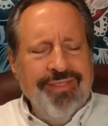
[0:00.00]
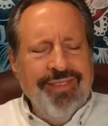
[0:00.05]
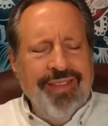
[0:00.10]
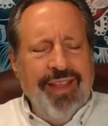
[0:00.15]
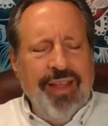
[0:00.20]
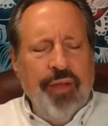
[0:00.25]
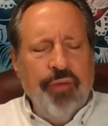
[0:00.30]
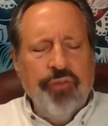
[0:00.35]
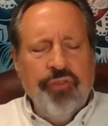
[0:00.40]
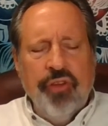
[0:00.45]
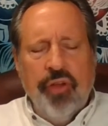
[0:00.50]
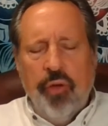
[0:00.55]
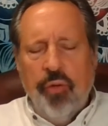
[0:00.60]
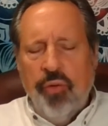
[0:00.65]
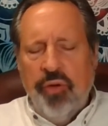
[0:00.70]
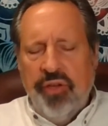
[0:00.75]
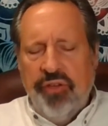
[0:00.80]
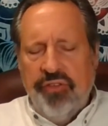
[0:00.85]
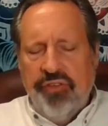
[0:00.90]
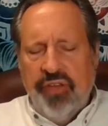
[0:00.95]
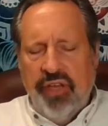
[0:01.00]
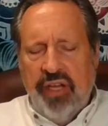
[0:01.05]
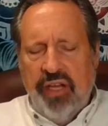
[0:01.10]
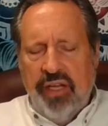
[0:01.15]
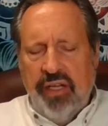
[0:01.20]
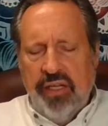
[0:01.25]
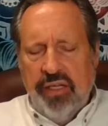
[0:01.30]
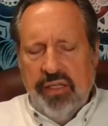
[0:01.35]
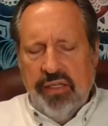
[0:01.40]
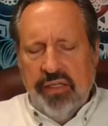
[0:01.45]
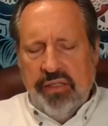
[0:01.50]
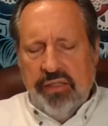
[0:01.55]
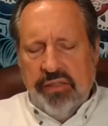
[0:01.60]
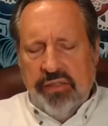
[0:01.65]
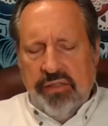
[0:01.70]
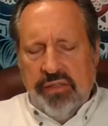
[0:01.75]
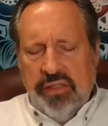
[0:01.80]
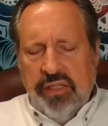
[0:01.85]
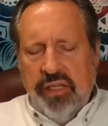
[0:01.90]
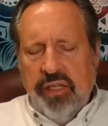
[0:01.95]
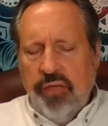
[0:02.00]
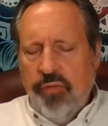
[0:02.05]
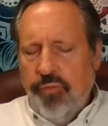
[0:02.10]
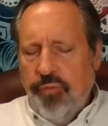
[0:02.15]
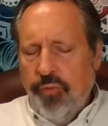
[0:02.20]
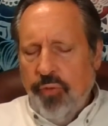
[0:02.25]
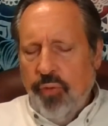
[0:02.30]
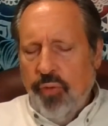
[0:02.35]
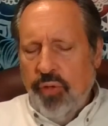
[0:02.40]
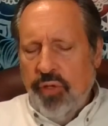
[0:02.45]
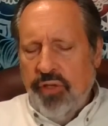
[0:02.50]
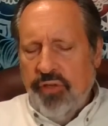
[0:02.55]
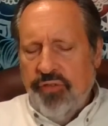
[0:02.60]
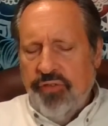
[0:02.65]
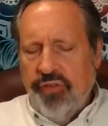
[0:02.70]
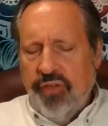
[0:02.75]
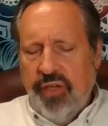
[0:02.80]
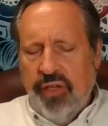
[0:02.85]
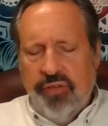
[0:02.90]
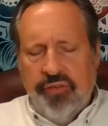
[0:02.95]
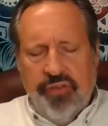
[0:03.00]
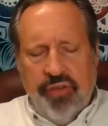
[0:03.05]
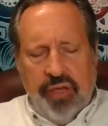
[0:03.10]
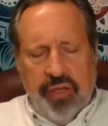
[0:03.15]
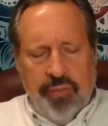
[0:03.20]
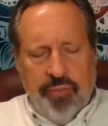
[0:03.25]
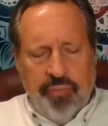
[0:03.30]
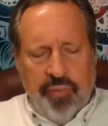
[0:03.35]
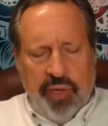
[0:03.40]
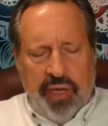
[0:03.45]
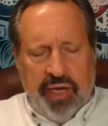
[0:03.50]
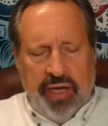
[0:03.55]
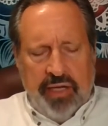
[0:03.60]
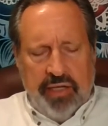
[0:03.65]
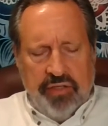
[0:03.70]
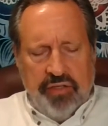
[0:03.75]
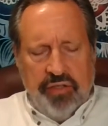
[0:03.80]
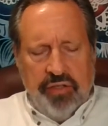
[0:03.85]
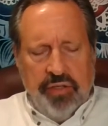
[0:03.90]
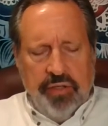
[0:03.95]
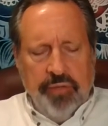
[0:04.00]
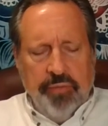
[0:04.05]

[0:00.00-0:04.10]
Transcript: how shall we say, influence, its impact.